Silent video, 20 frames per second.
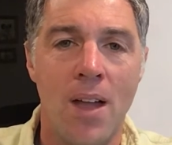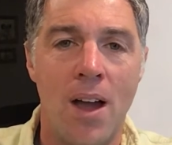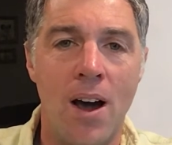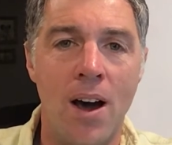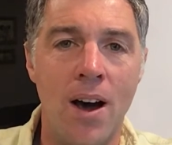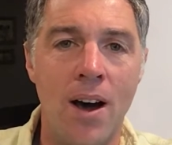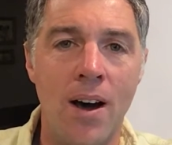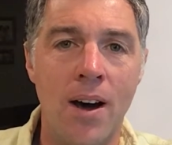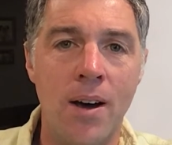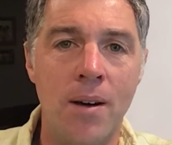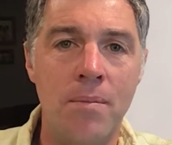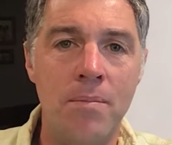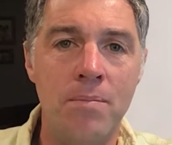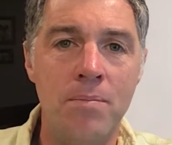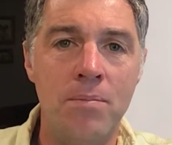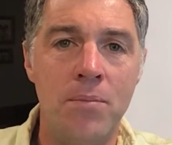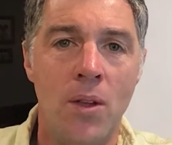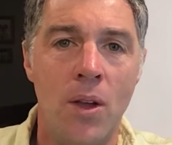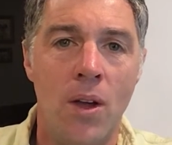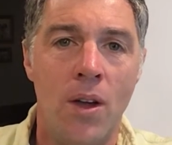
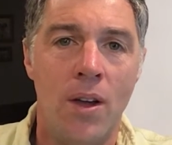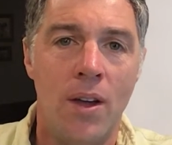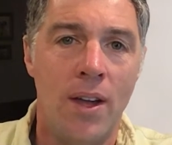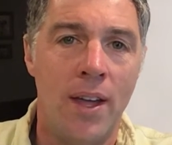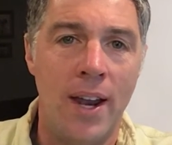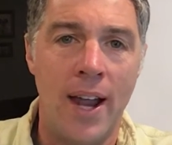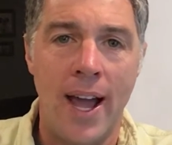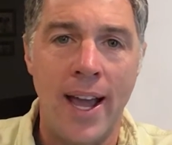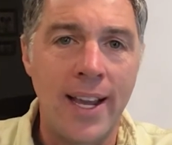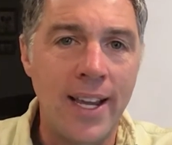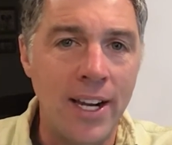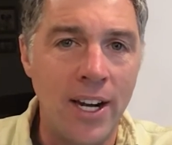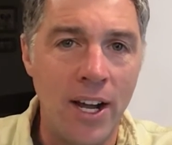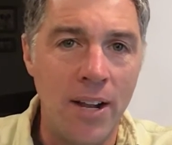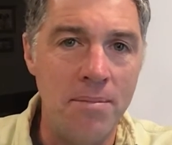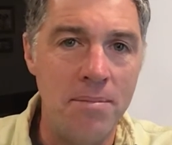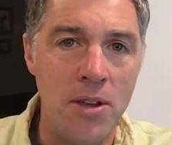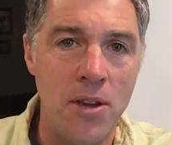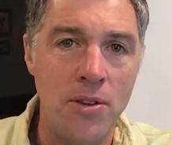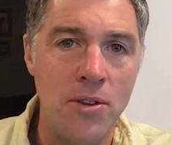Um, and I can
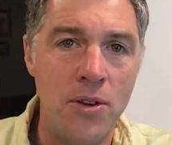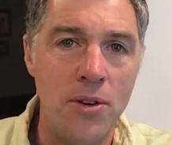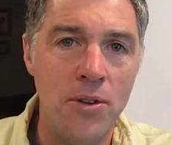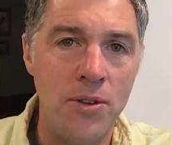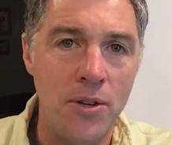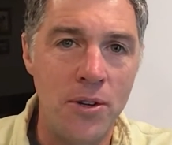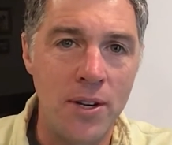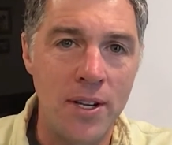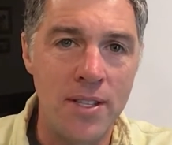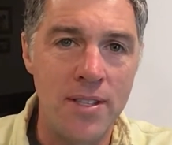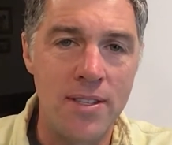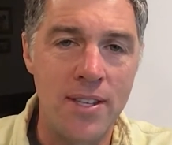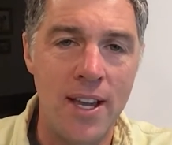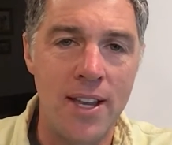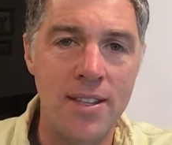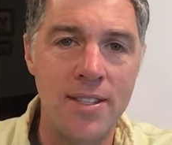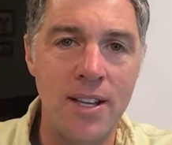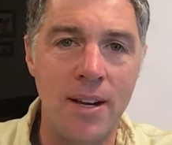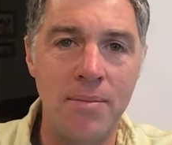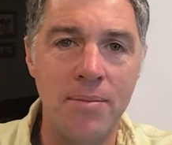unmute you and you can
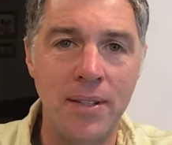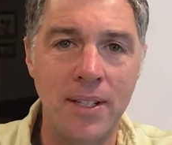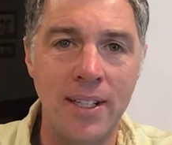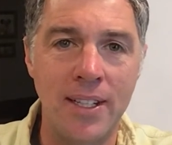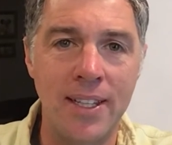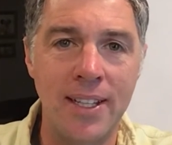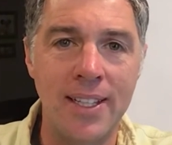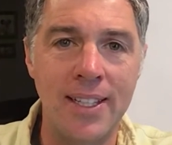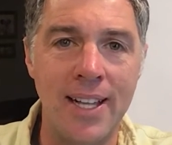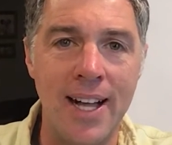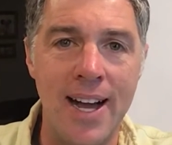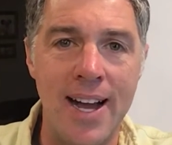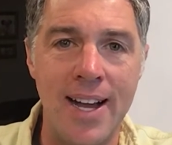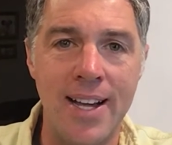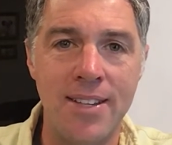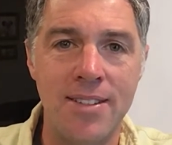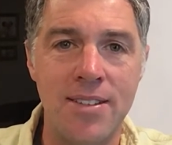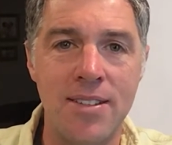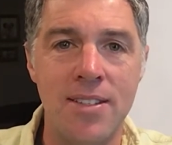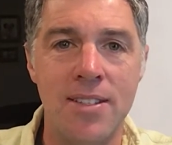say something to the
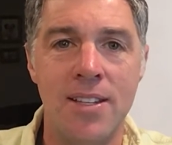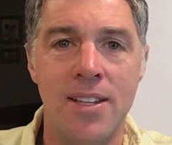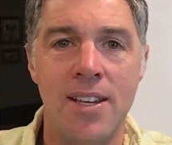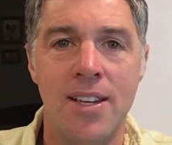class.